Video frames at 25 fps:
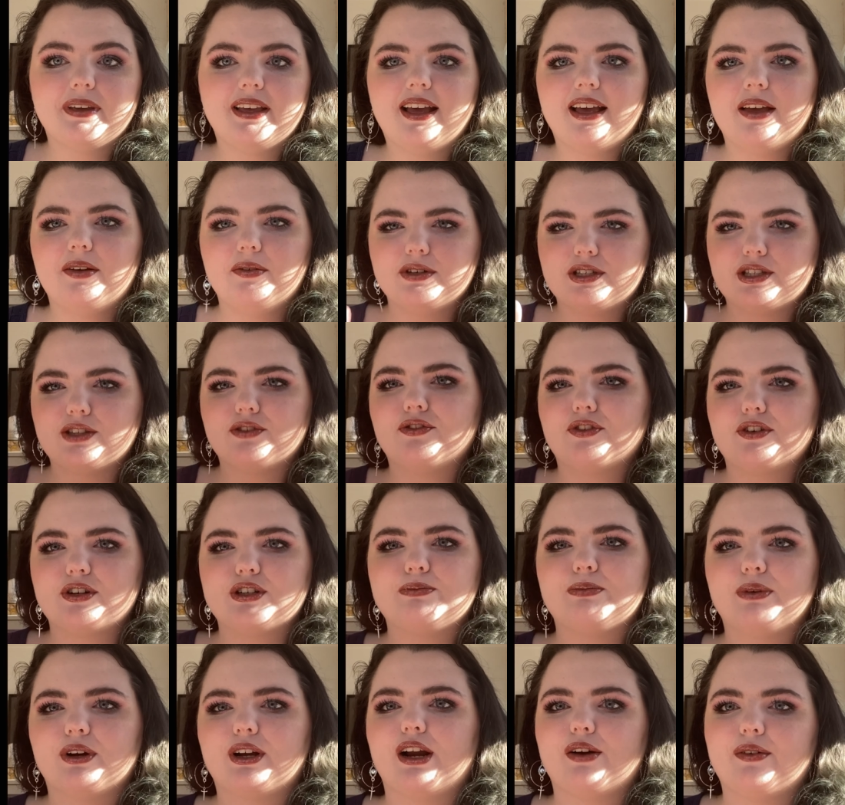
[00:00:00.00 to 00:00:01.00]
was the
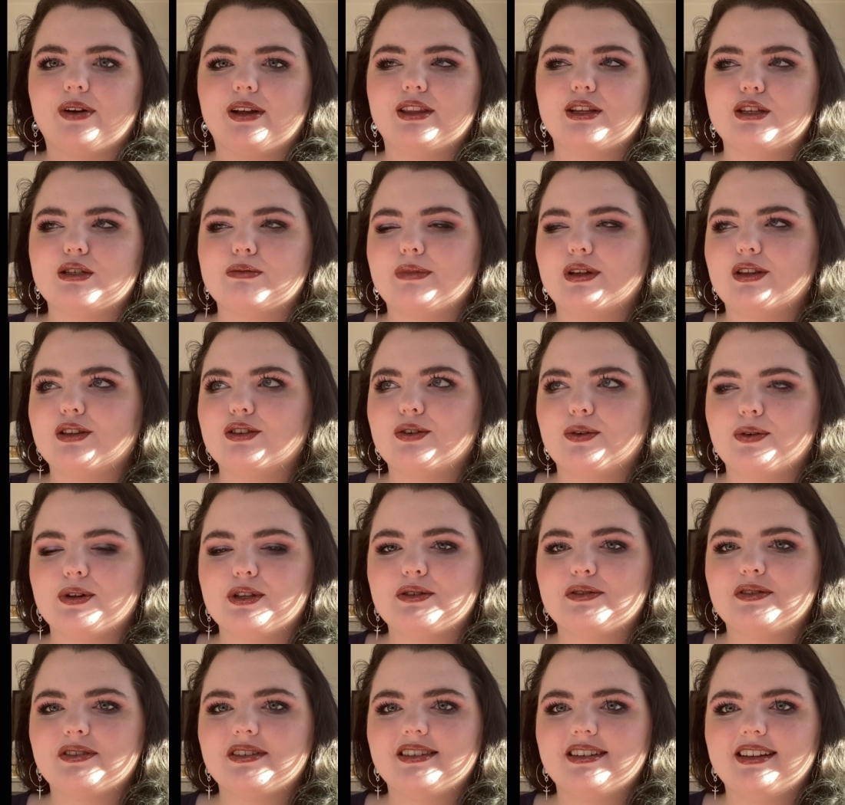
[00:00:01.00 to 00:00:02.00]
first book I read this month, so
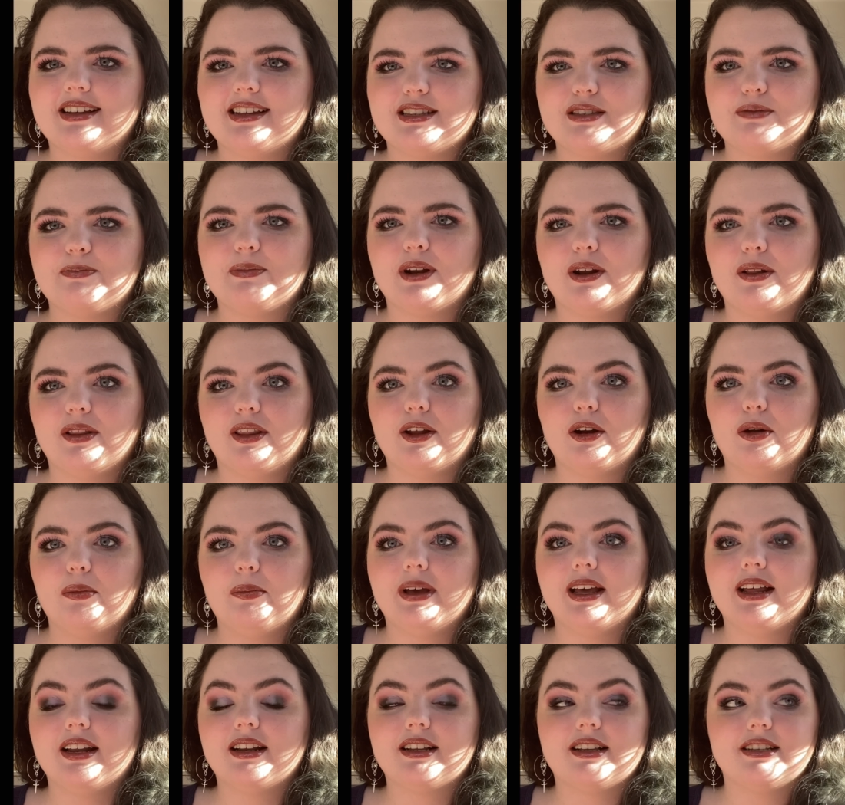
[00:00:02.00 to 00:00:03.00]
it's been a little
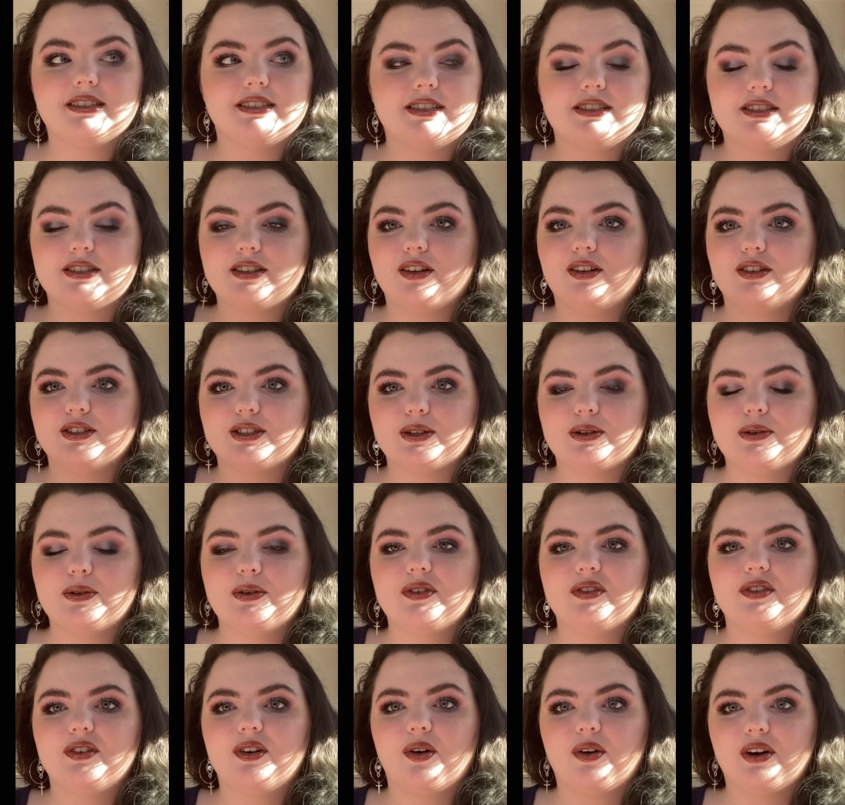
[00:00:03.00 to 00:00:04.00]
bit because it's
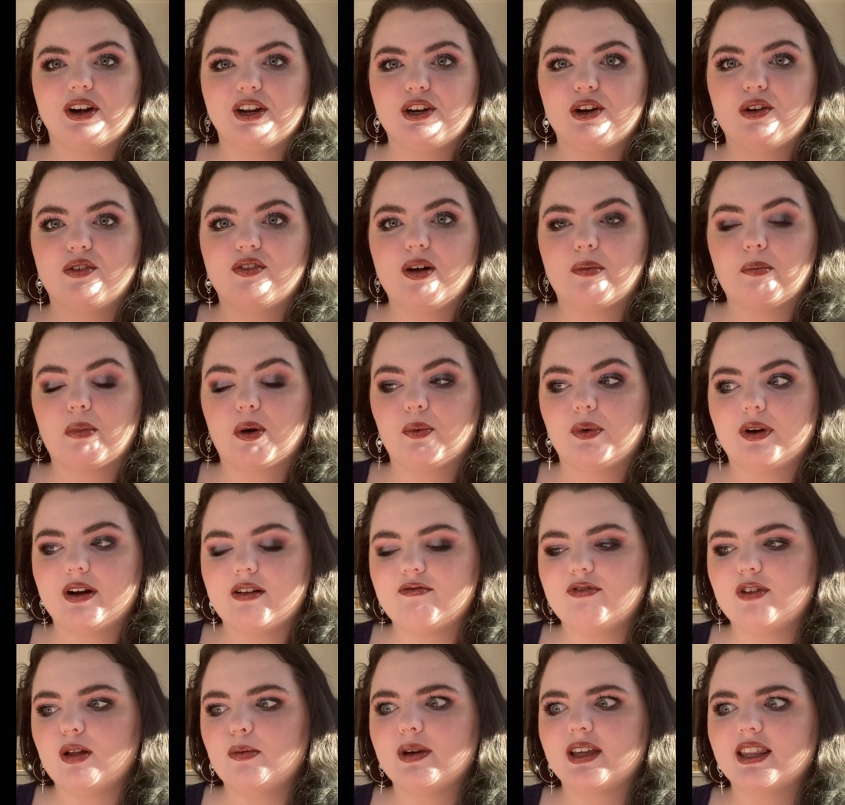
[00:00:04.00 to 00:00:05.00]
also already November when I'm
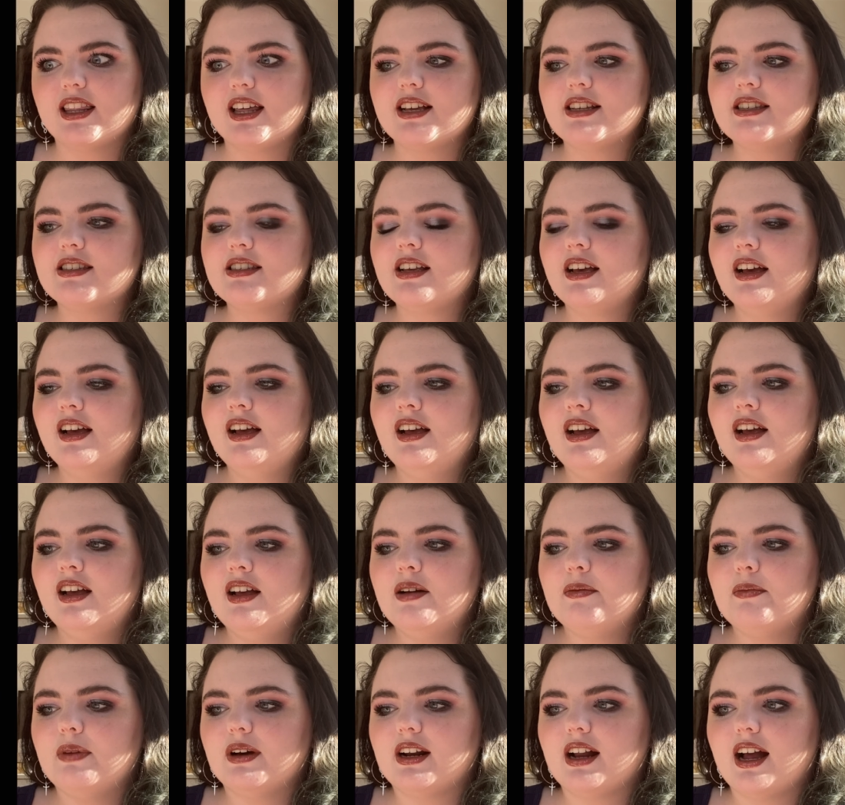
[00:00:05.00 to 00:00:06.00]
filming this.
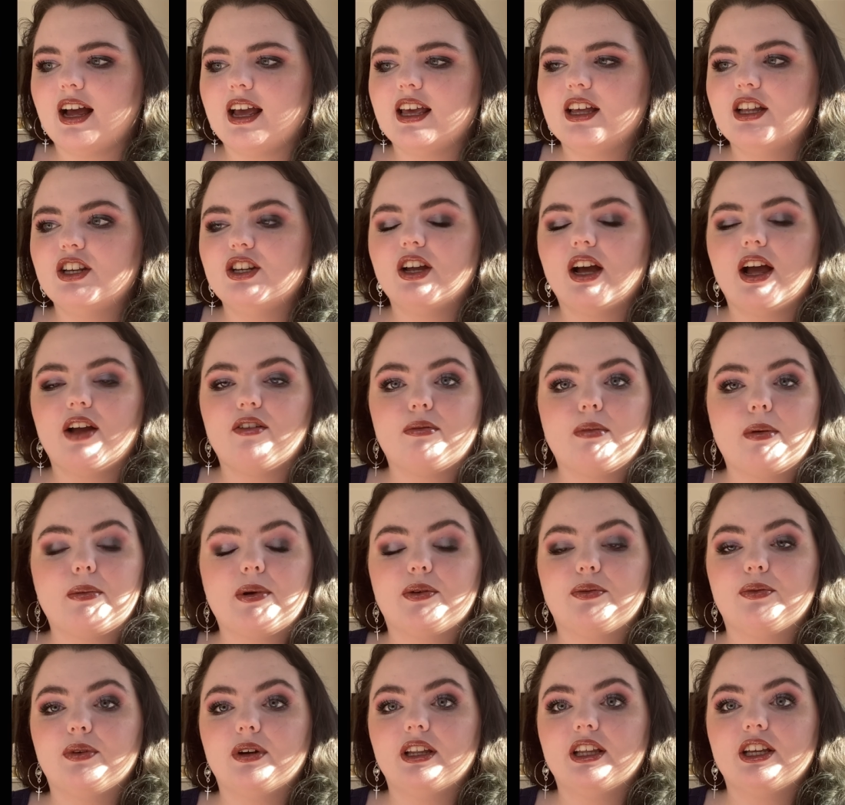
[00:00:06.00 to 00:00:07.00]
But I
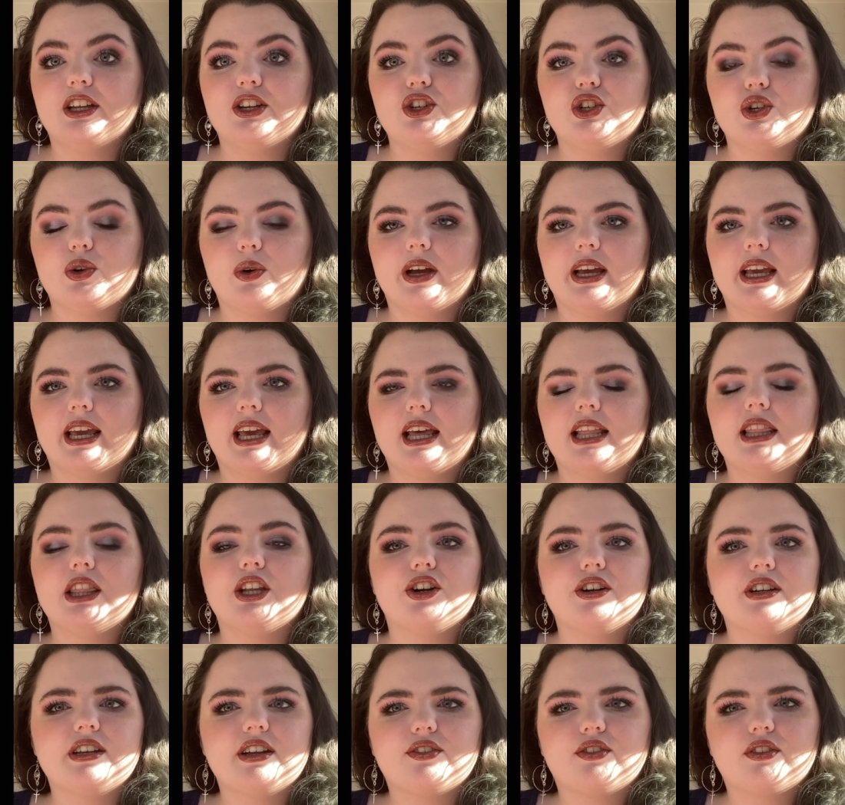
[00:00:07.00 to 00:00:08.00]
remember really enjoying it. There
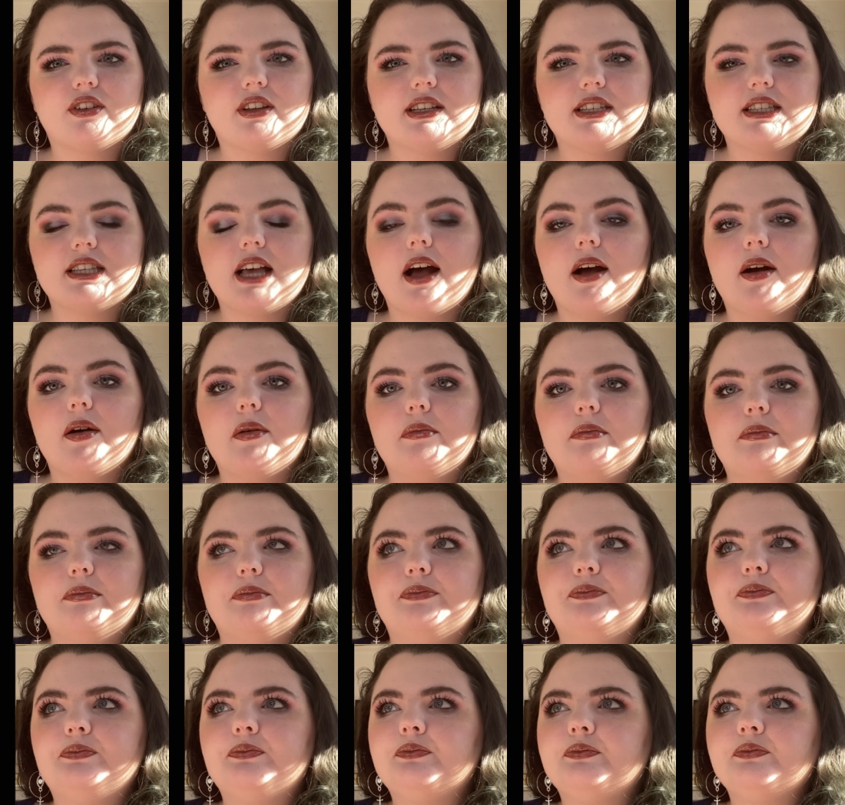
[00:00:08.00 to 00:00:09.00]
are definitely
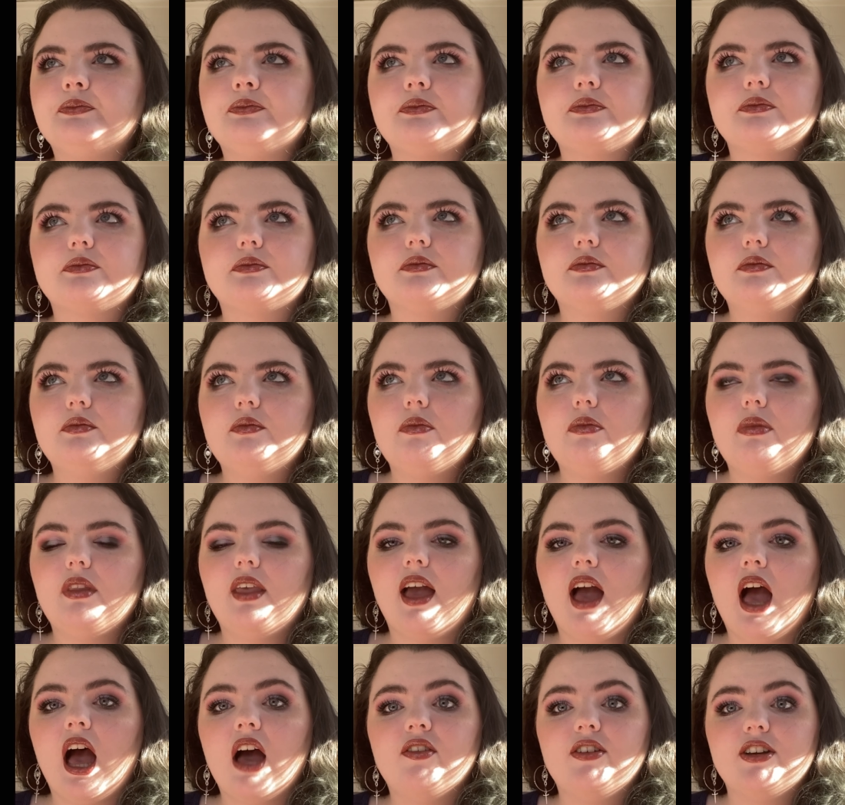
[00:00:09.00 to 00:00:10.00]
some
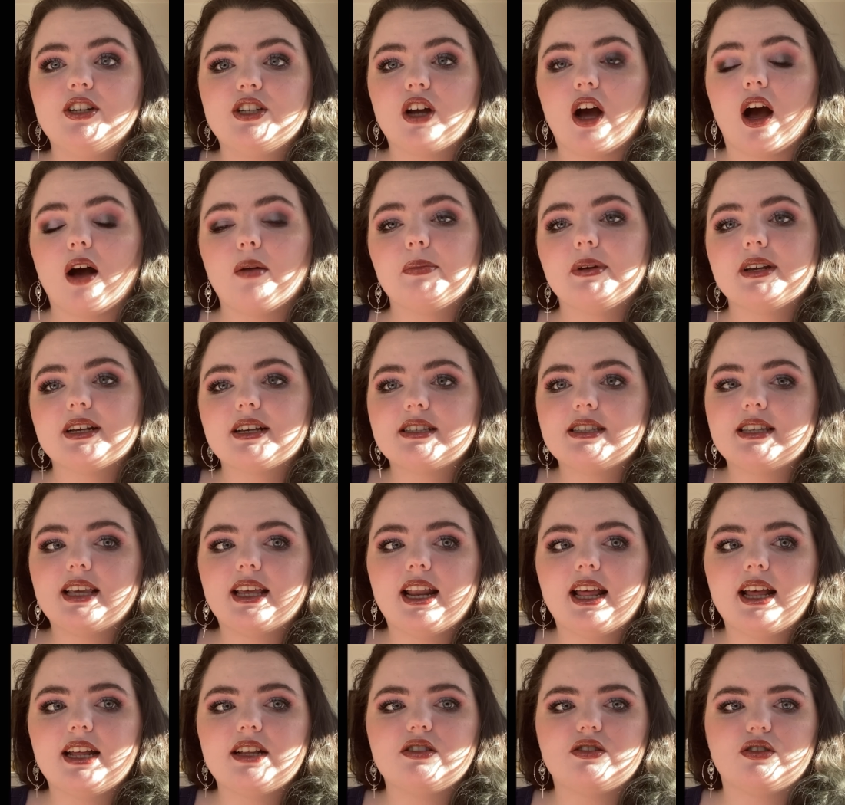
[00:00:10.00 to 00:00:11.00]
heavy topics in
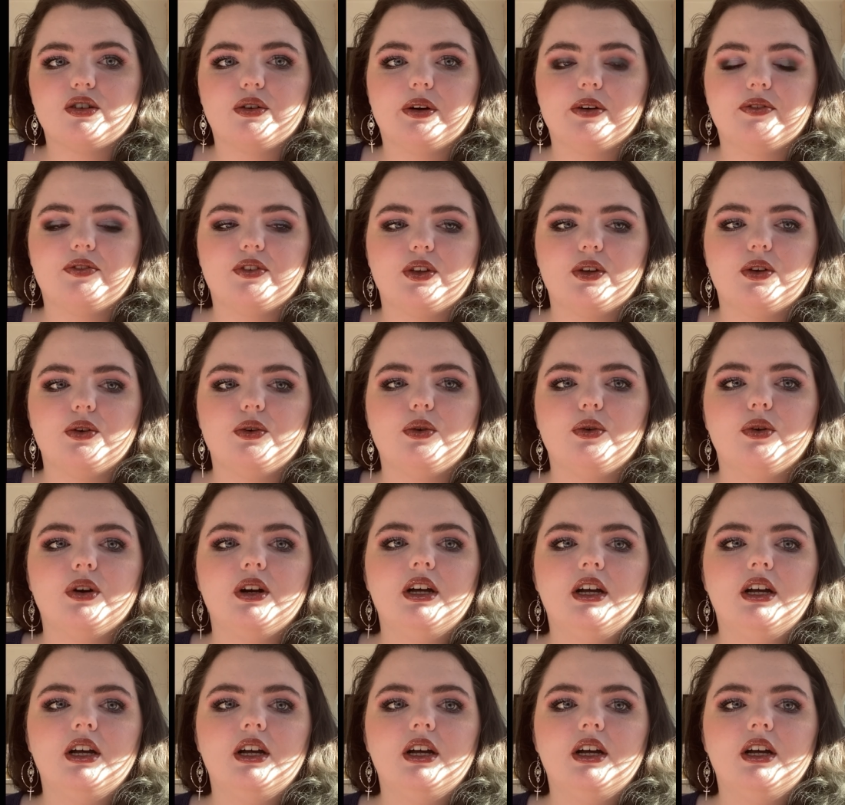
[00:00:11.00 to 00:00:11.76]
it, so if you